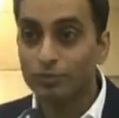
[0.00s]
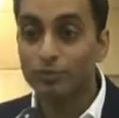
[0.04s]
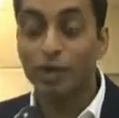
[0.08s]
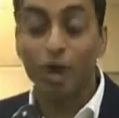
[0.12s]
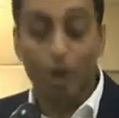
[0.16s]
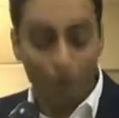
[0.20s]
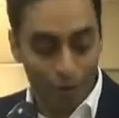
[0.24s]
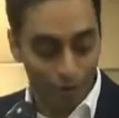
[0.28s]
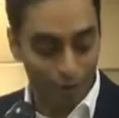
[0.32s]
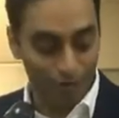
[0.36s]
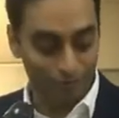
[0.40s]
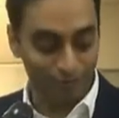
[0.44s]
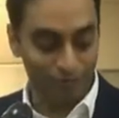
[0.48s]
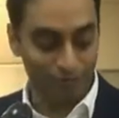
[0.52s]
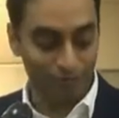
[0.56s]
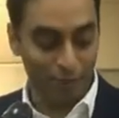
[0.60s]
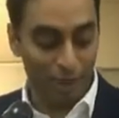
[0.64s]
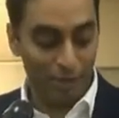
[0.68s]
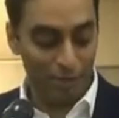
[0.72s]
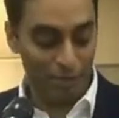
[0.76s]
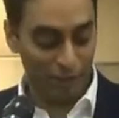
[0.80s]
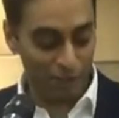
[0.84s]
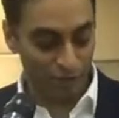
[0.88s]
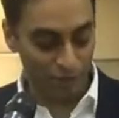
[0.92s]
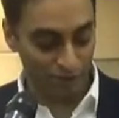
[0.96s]
Oh,
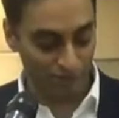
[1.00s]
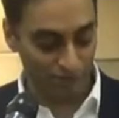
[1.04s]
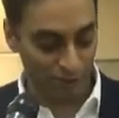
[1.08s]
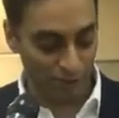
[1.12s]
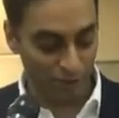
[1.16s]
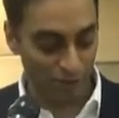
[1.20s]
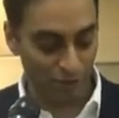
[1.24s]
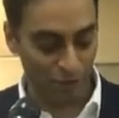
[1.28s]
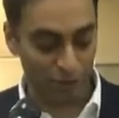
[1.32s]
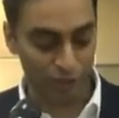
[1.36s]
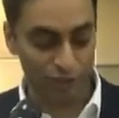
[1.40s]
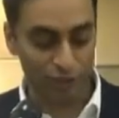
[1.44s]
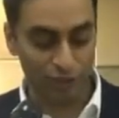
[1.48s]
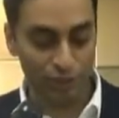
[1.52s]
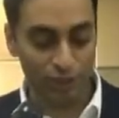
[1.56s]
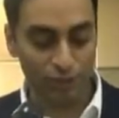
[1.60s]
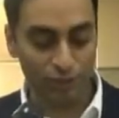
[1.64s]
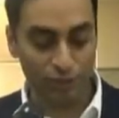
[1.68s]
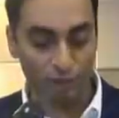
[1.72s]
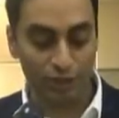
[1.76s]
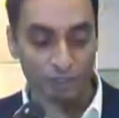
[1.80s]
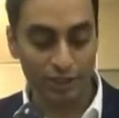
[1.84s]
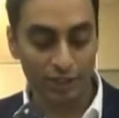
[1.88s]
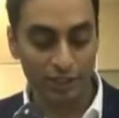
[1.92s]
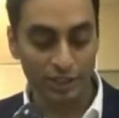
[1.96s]
Bombay Dreams song,
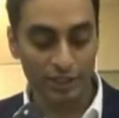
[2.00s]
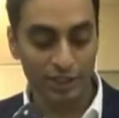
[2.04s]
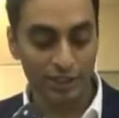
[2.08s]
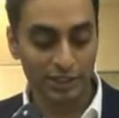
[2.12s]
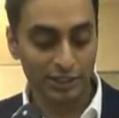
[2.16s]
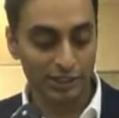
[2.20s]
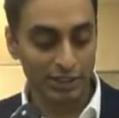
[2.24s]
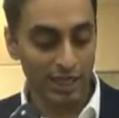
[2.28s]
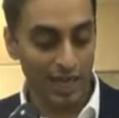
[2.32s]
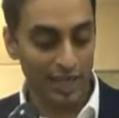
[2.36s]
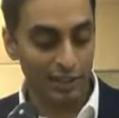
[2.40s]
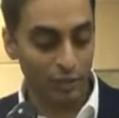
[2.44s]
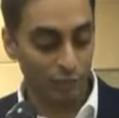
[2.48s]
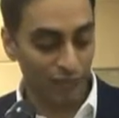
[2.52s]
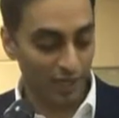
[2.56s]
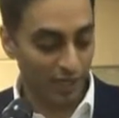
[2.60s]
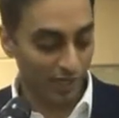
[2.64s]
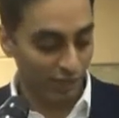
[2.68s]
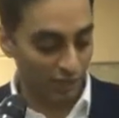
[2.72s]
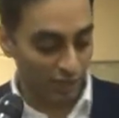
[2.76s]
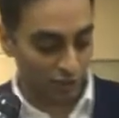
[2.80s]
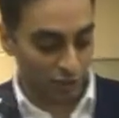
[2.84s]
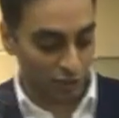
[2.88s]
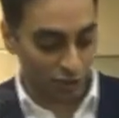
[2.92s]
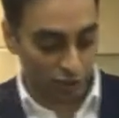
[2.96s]
sure. I don't
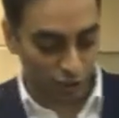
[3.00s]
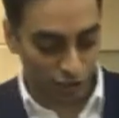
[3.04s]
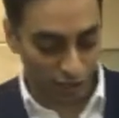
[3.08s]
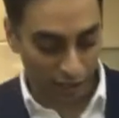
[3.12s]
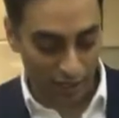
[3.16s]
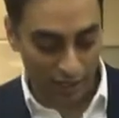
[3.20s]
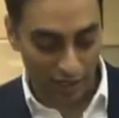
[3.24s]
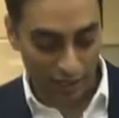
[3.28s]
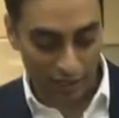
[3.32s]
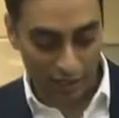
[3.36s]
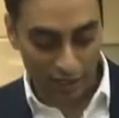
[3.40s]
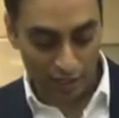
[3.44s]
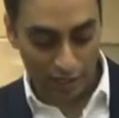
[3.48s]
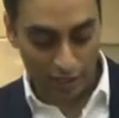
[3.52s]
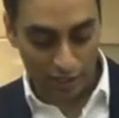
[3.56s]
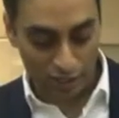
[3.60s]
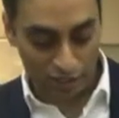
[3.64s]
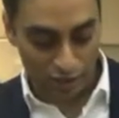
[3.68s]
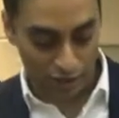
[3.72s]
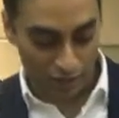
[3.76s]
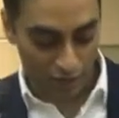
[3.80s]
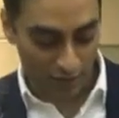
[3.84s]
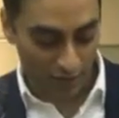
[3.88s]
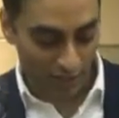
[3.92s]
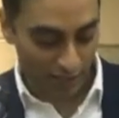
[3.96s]
have the
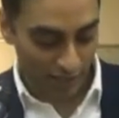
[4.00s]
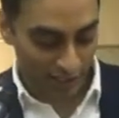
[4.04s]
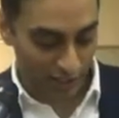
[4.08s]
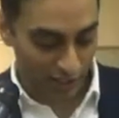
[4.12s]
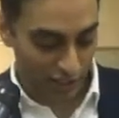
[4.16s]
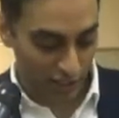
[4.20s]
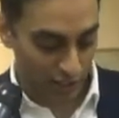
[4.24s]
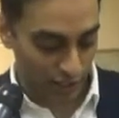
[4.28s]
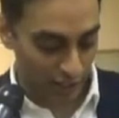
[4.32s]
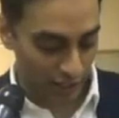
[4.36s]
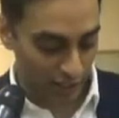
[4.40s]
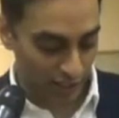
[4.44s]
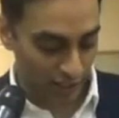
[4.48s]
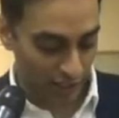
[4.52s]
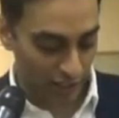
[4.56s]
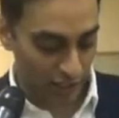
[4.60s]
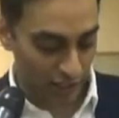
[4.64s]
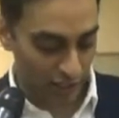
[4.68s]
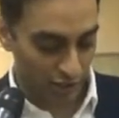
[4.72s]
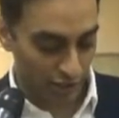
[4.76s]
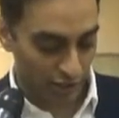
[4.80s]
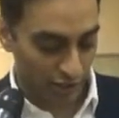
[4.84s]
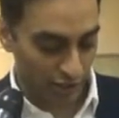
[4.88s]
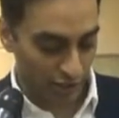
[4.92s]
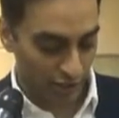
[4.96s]
track to it
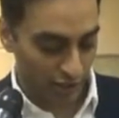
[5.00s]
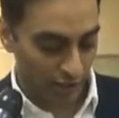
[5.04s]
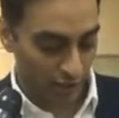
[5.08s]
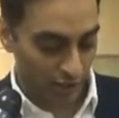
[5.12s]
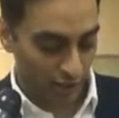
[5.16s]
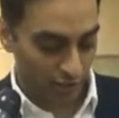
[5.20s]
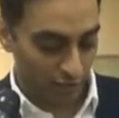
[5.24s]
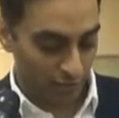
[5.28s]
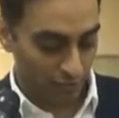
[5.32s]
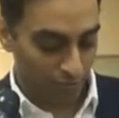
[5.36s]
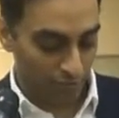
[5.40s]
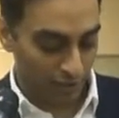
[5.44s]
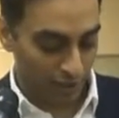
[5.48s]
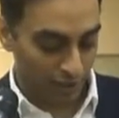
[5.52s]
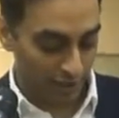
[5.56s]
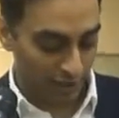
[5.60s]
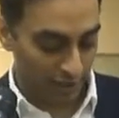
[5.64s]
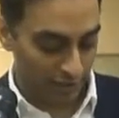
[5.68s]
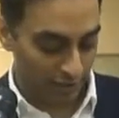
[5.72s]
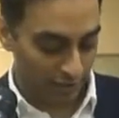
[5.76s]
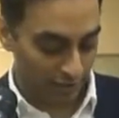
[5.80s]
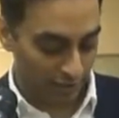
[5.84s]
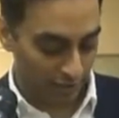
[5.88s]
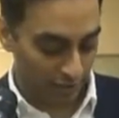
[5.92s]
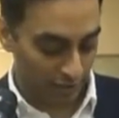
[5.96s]
here,
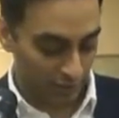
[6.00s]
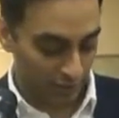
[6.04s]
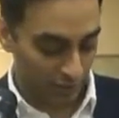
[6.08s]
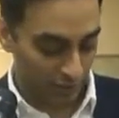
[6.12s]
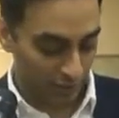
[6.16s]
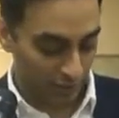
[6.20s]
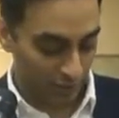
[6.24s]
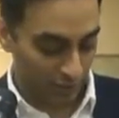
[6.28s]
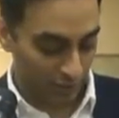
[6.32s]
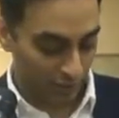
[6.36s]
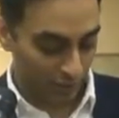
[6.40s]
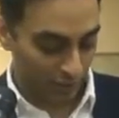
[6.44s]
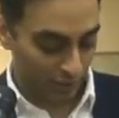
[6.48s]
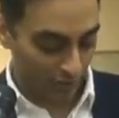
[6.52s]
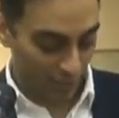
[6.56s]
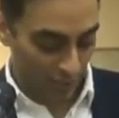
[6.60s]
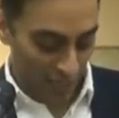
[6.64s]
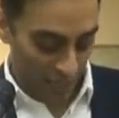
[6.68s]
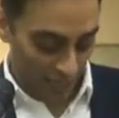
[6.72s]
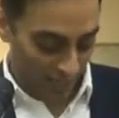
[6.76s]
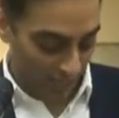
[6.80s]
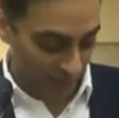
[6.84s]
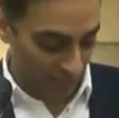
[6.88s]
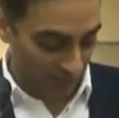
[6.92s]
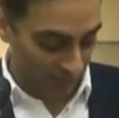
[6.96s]
but
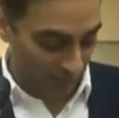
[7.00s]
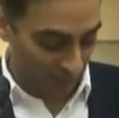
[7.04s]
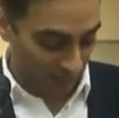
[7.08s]
I can